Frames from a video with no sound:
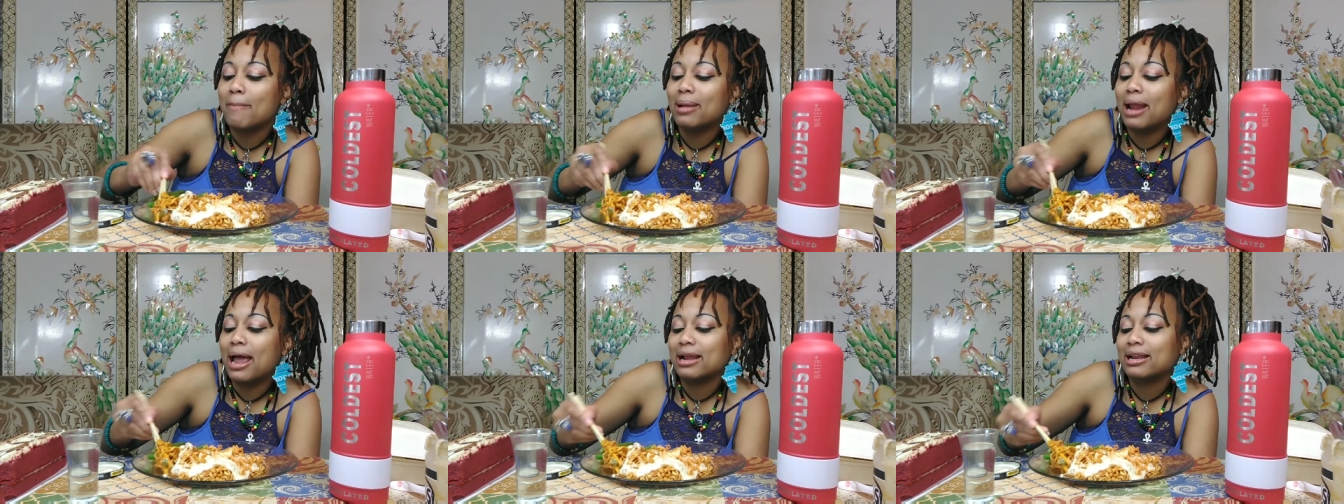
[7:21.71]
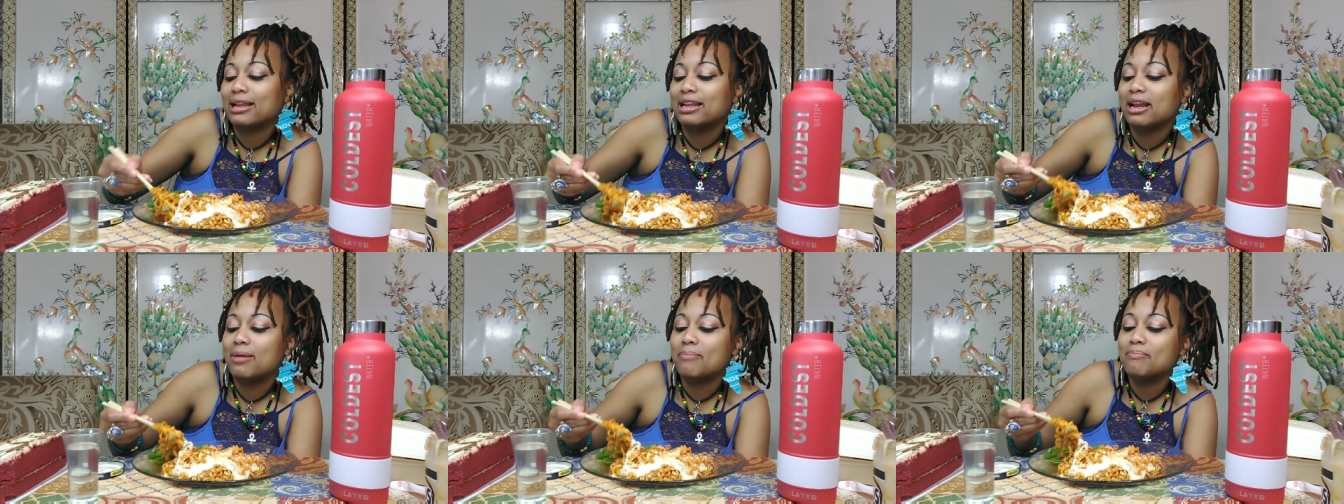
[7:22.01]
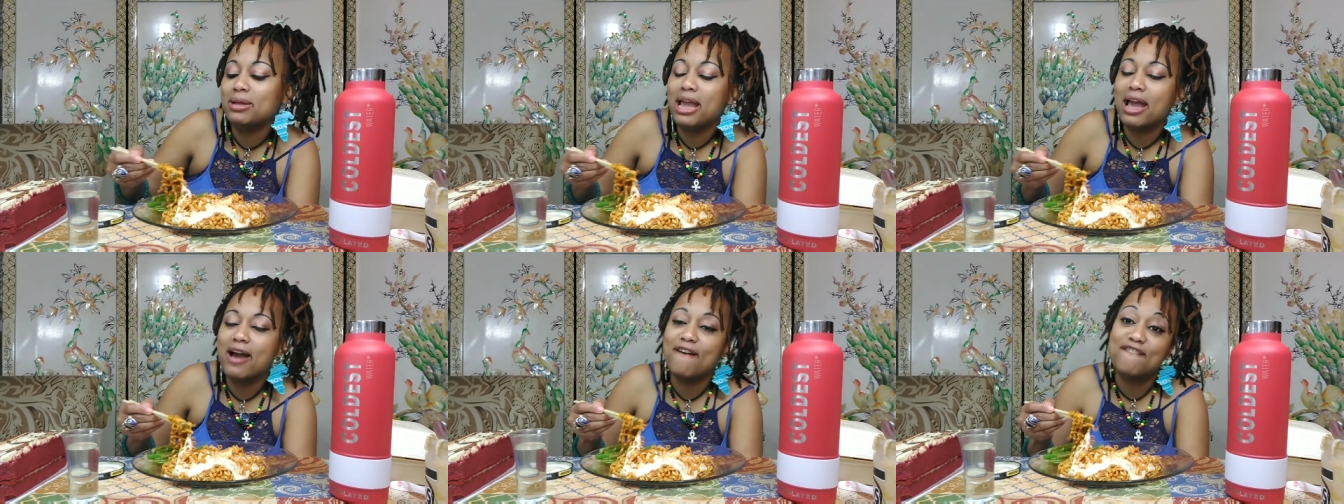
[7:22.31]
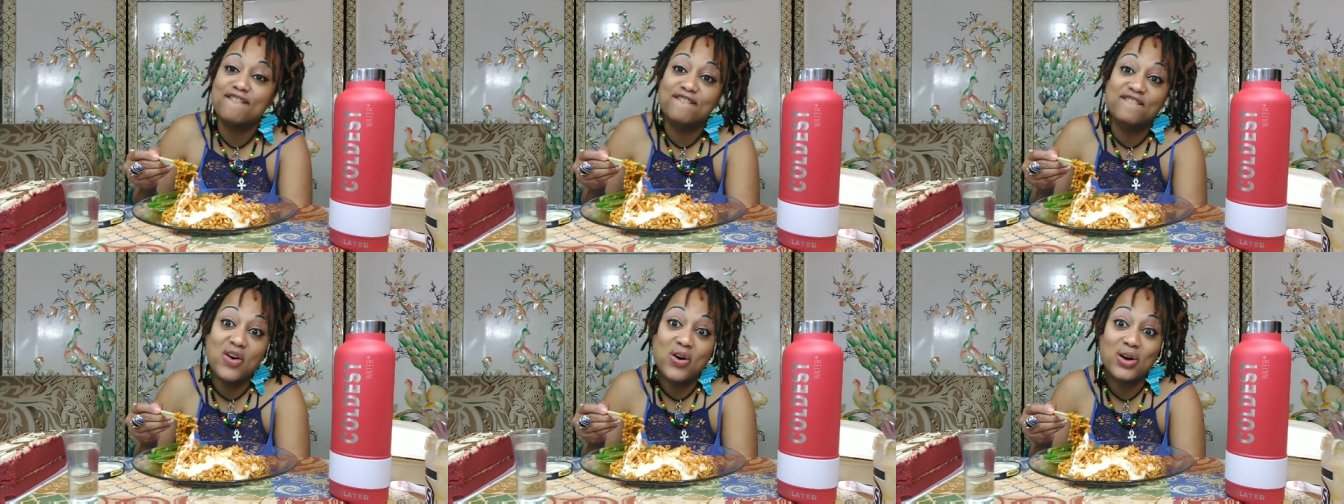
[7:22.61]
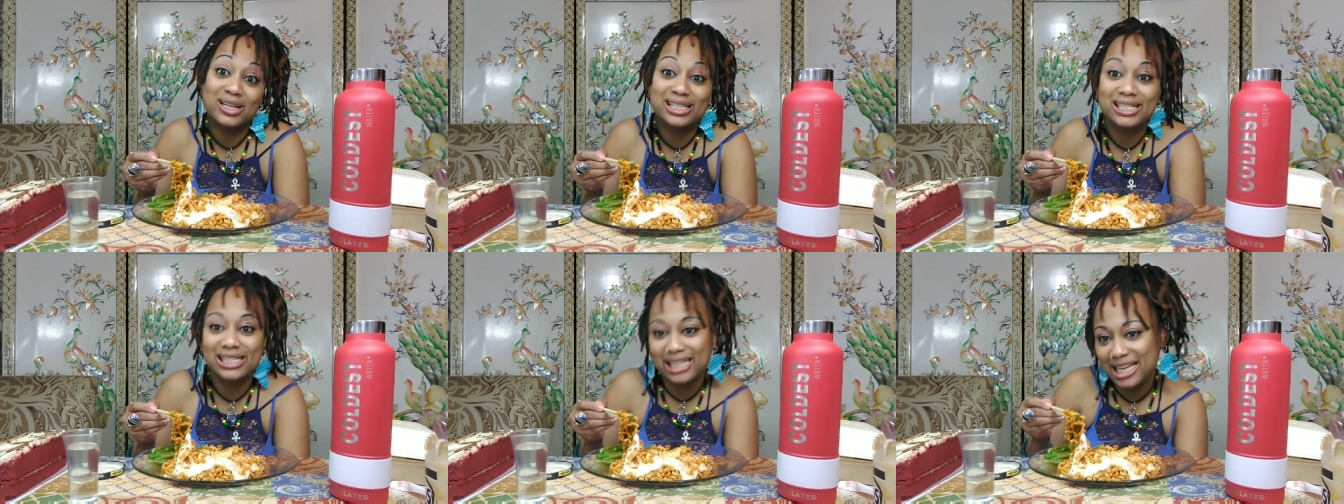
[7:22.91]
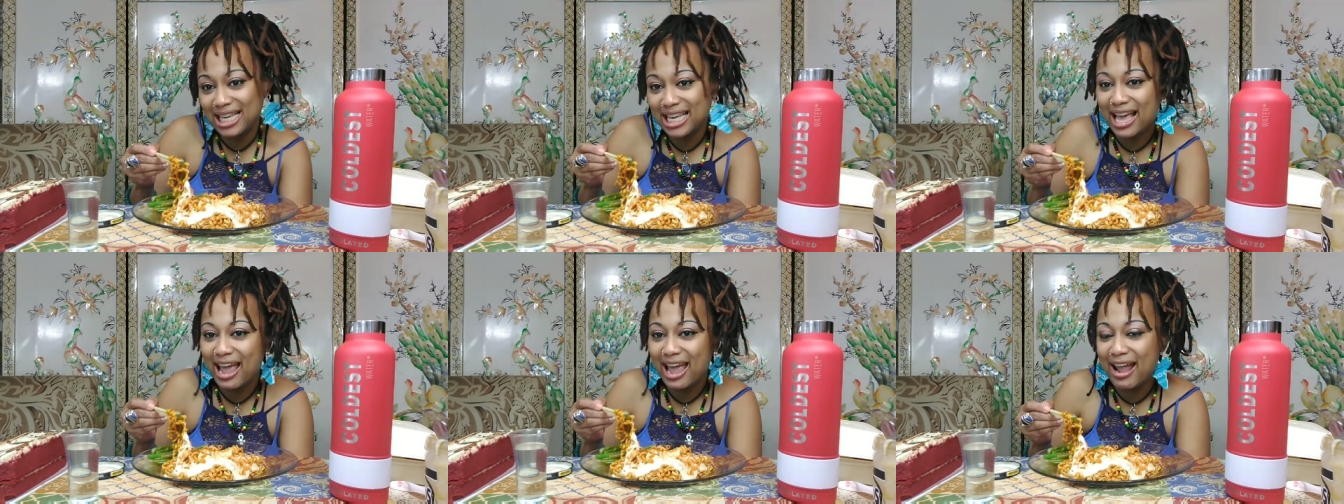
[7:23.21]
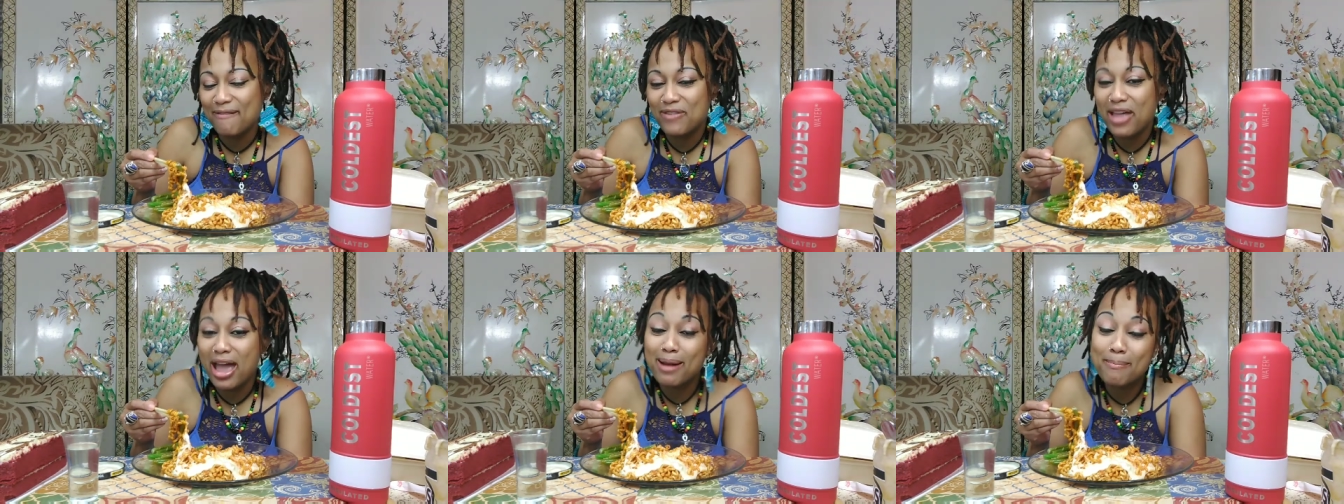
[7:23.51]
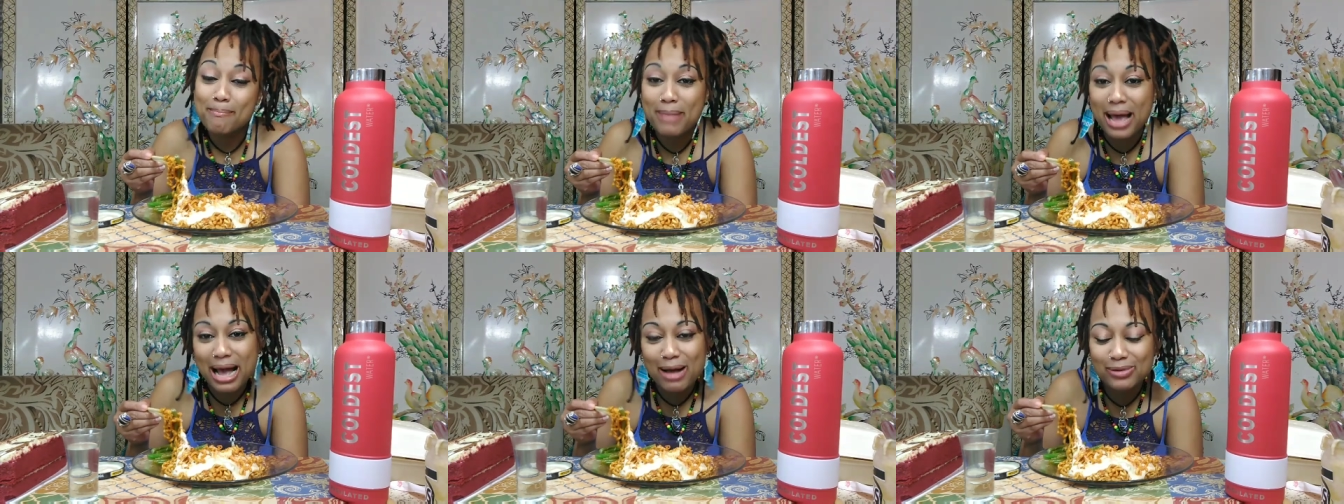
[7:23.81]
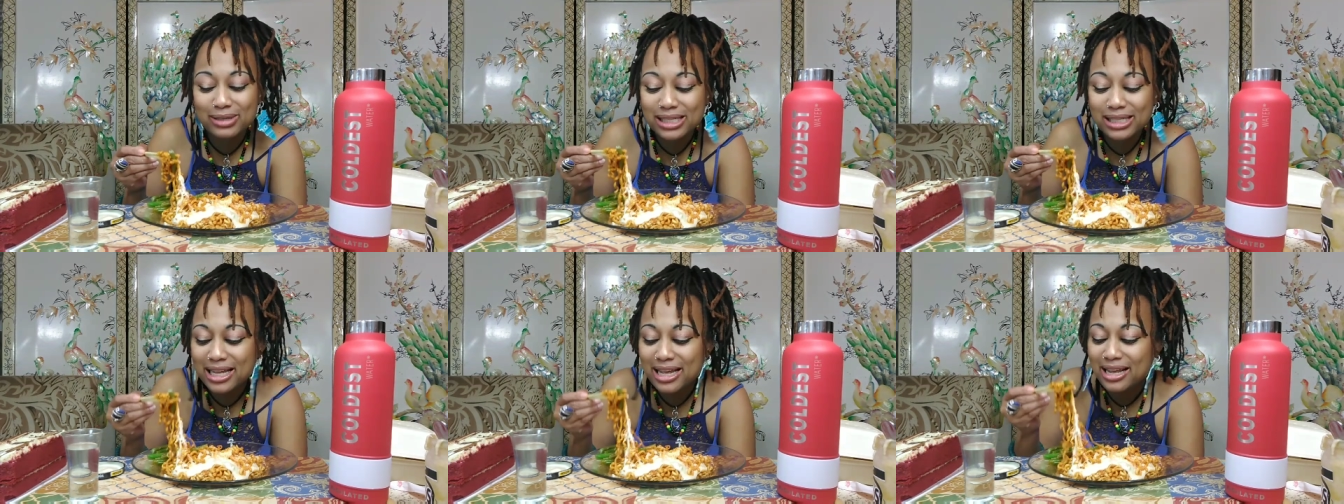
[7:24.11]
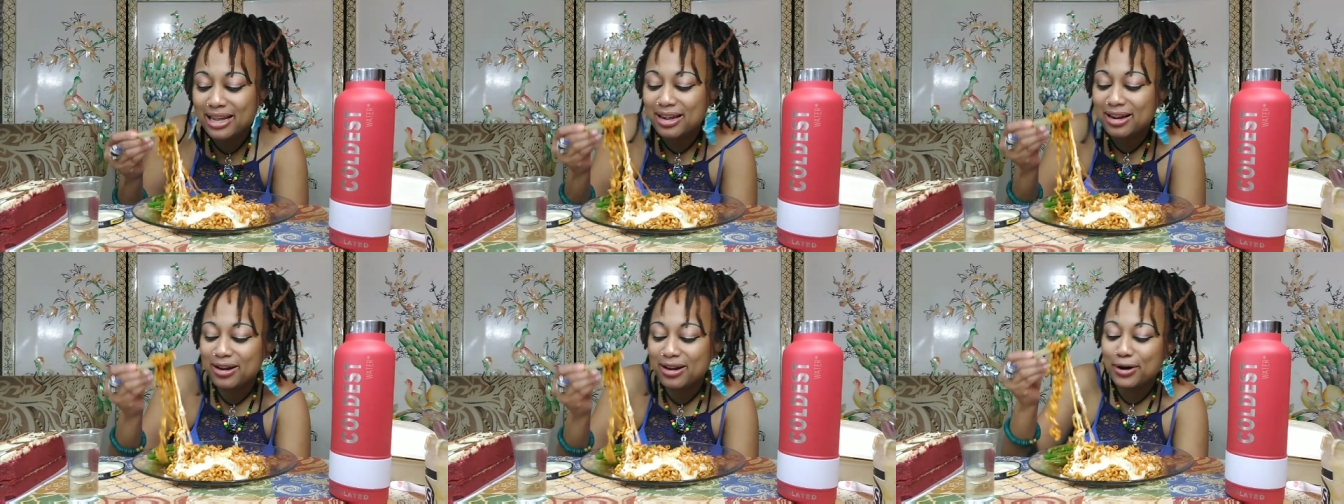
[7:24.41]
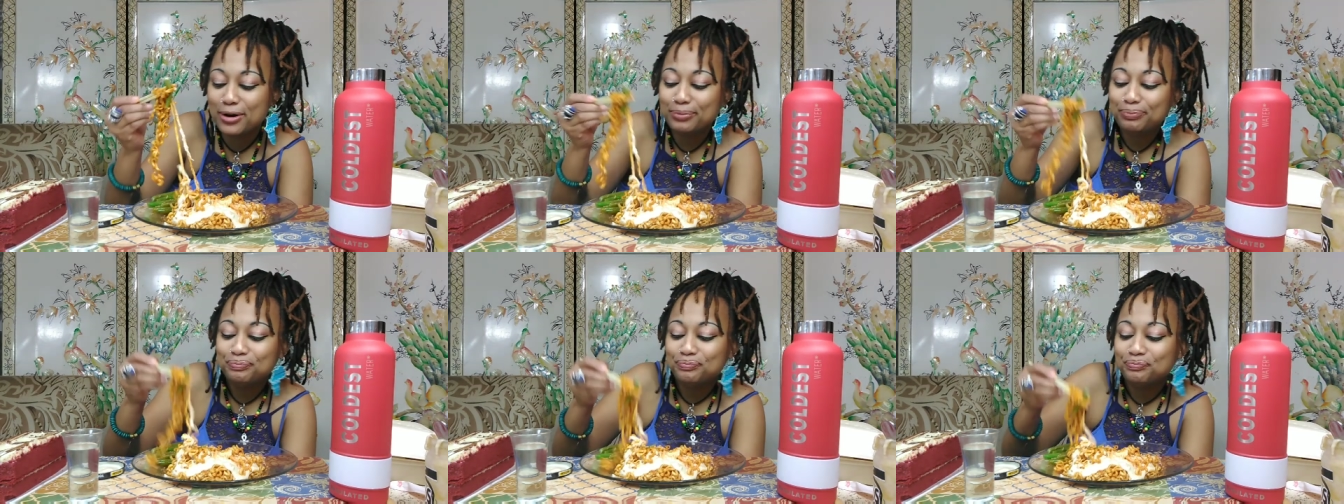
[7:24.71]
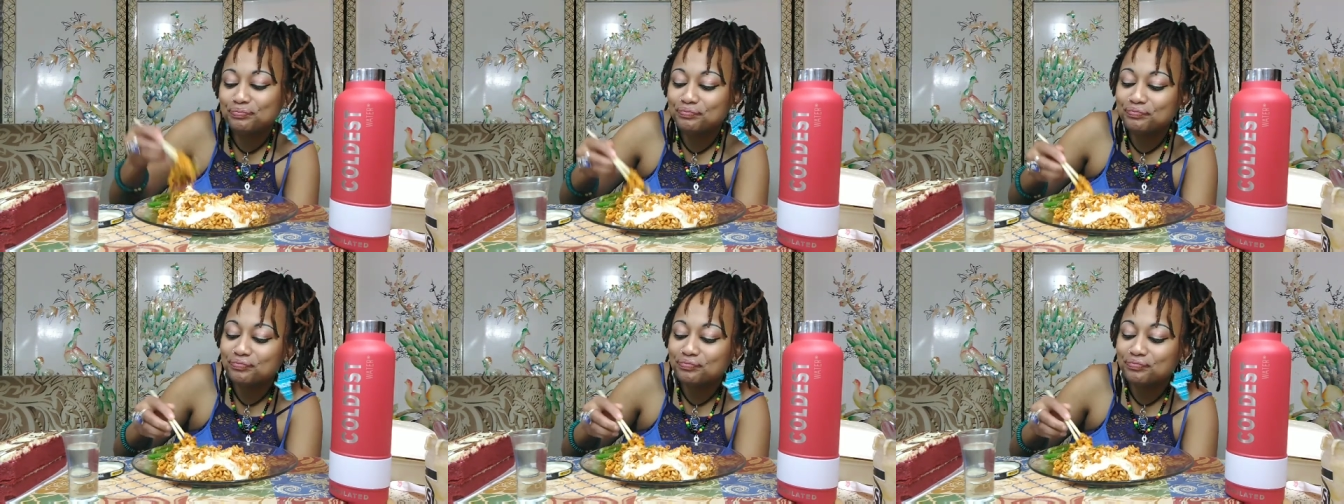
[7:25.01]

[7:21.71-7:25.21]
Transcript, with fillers: Black Denim BF4CK. And Mel's here.